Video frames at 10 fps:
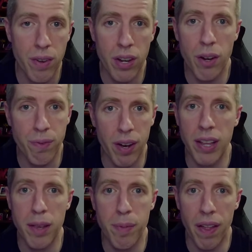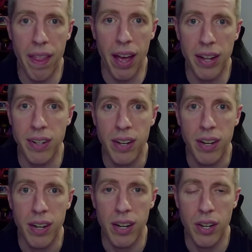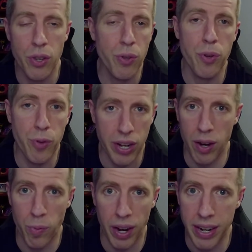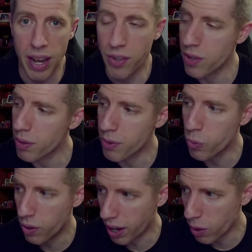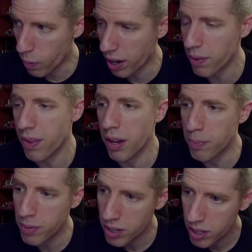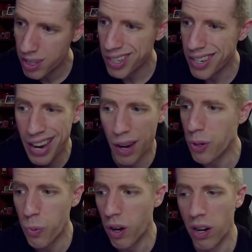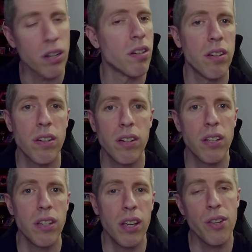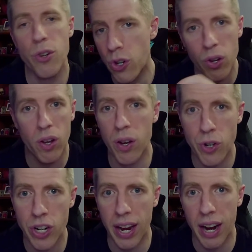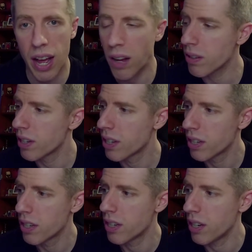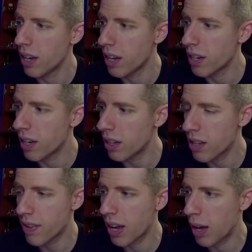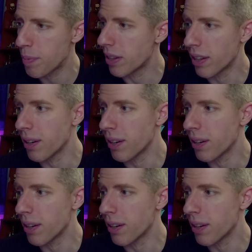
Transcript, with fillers: you can go find them on that uh, YouTube channel right now. So if you were not aware of them, now you are. And you should all go check it out and uh, leave a comment.